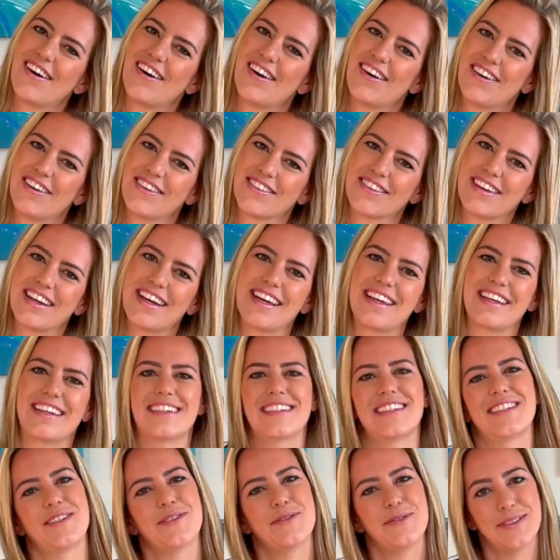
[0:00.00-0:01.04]
All
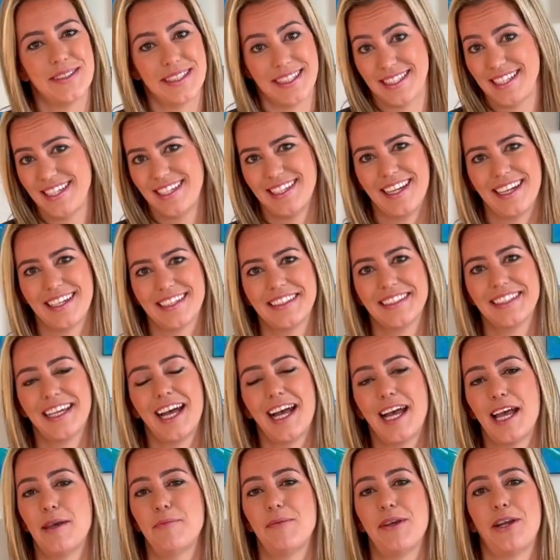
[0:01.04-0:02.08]
right, we'll see you next
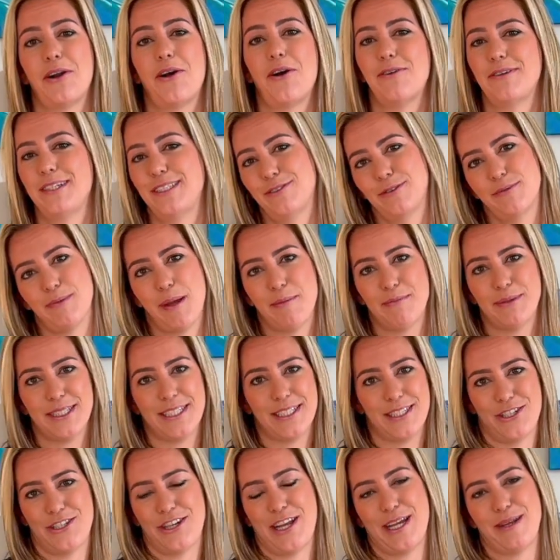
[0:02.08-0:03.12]
time, and always remember
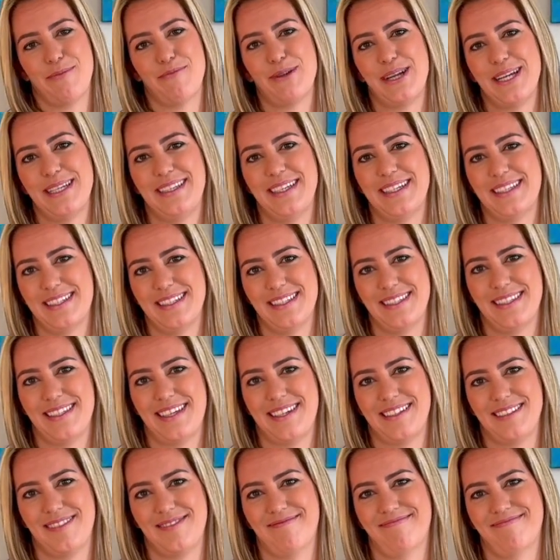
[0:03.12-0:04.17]
to shine bright like the
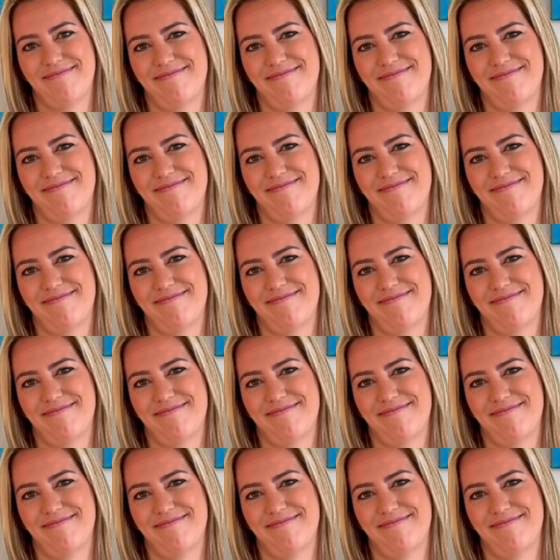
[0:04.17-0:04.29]
sun.